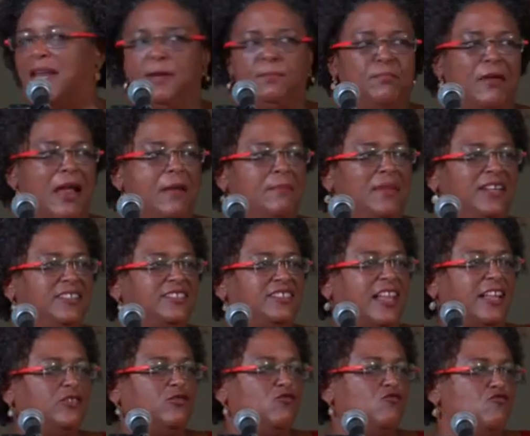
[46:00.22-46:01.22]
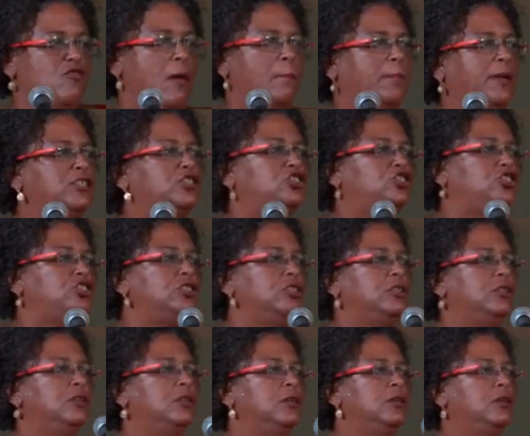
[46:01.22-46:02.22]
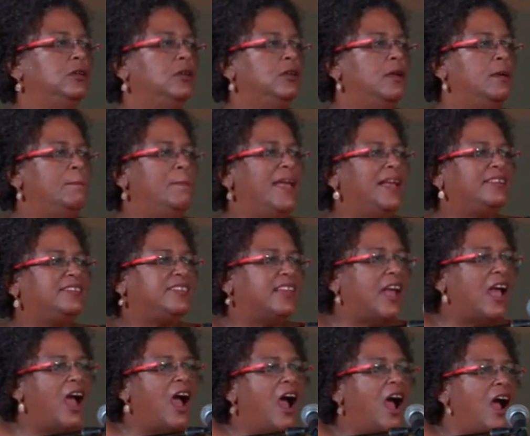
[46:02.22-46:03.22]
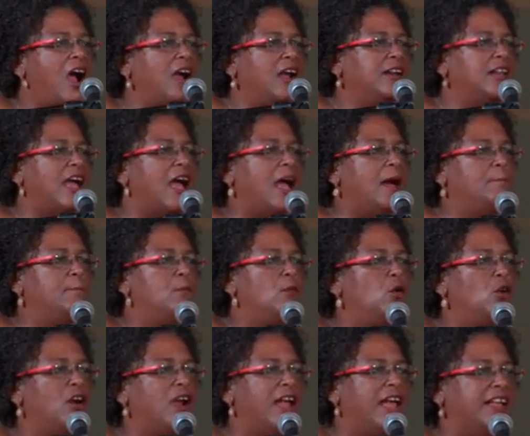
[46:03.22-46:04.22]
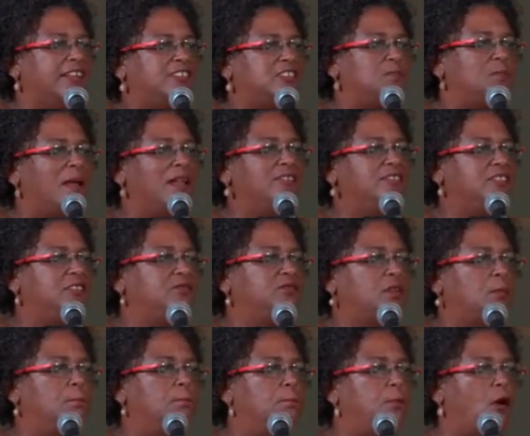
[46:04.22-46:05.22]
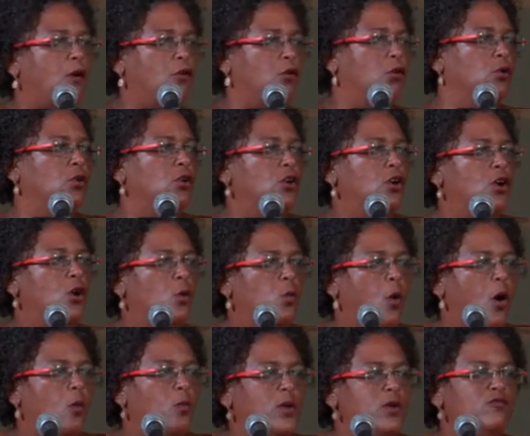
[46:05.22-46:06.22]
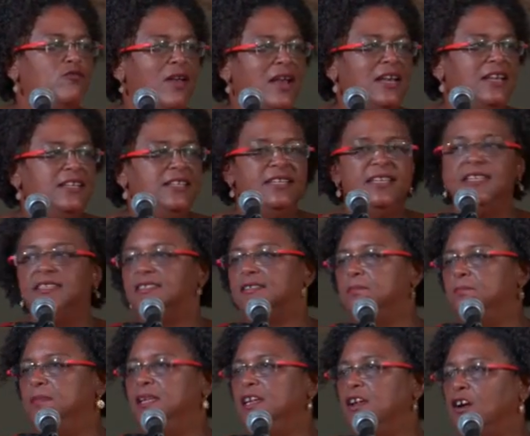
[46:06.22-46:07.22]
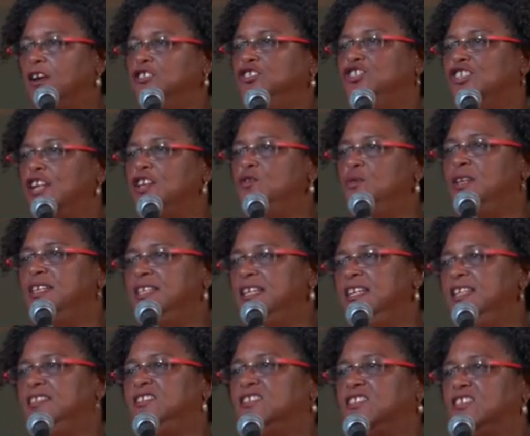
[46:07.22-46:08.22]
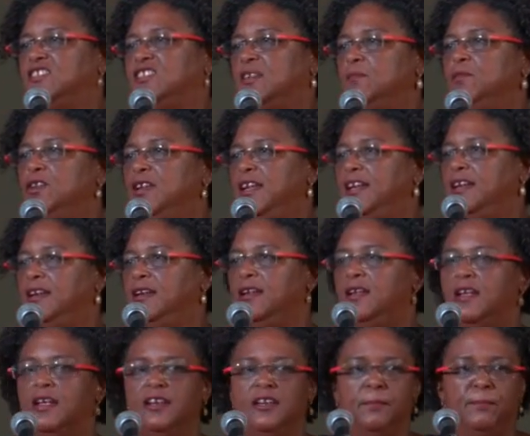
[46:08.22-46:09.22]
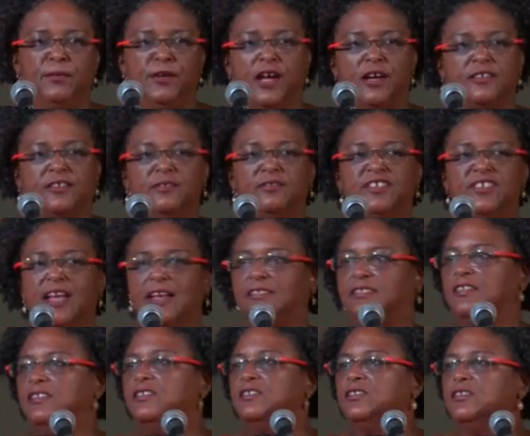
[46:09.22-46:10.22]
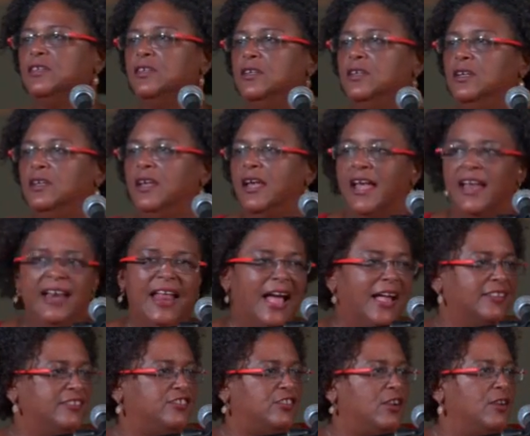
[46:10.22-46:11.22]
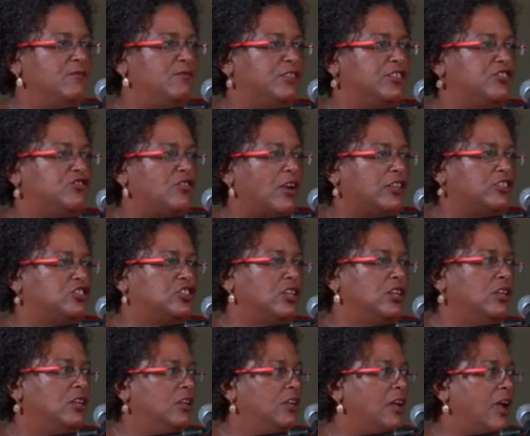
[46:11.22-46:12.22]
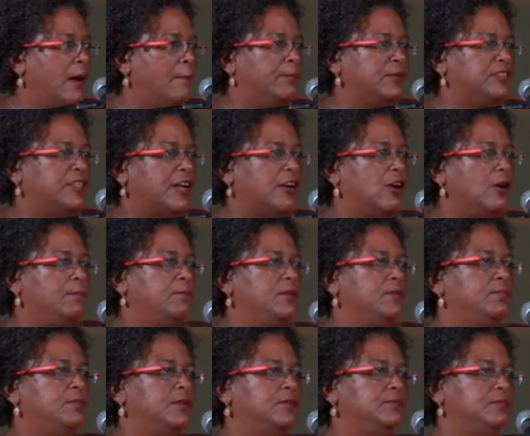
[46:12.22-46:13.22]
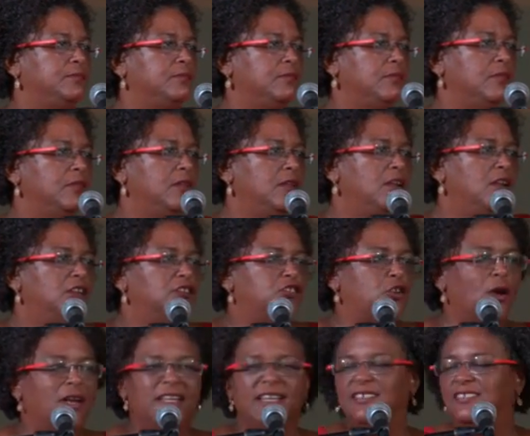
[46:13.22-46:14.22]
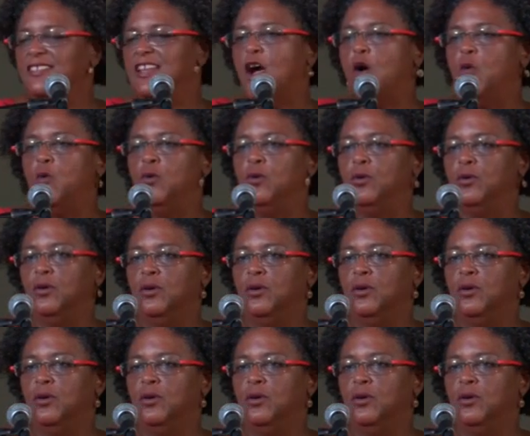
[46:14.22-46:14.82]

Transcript: the Prime Minister as rubbish, makes it harder and more expensive to borrow what we really need to meet our genuine needs to stimulate the productive sectors, enhance our infrastructure, and protect our people. So it is now